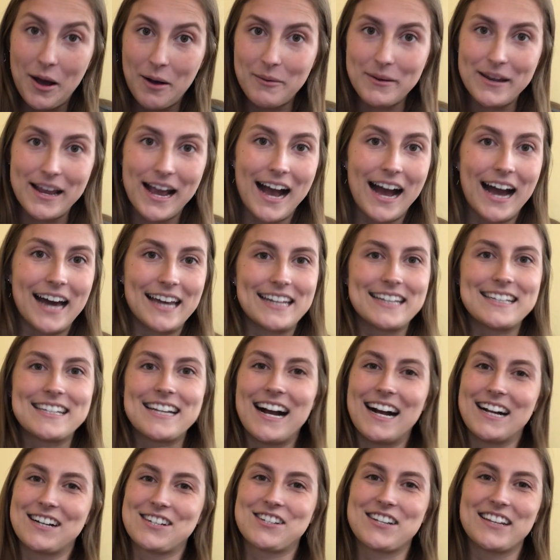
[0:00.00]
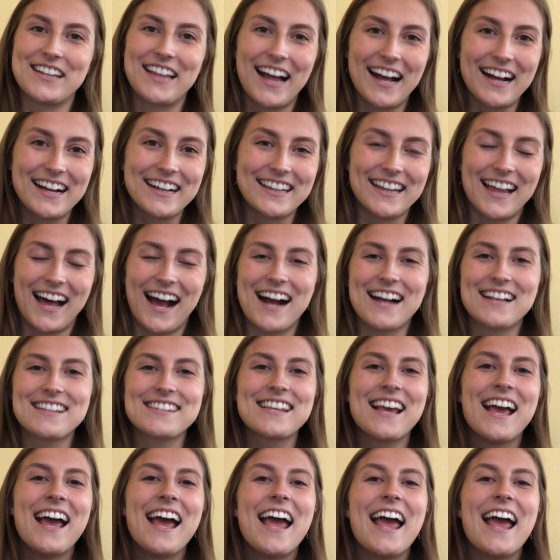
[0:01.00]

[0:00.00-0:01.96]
that we had attached to that class,